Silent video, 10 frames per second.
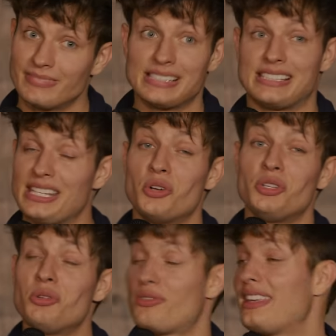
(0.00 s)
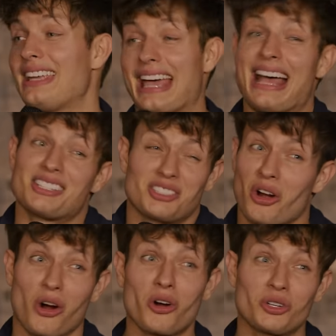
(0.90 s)
See who you think has
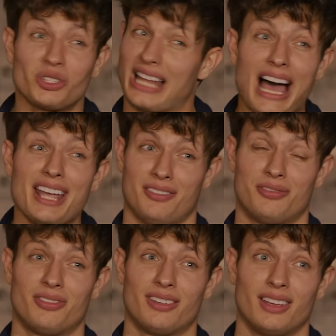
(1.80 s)
the harder life.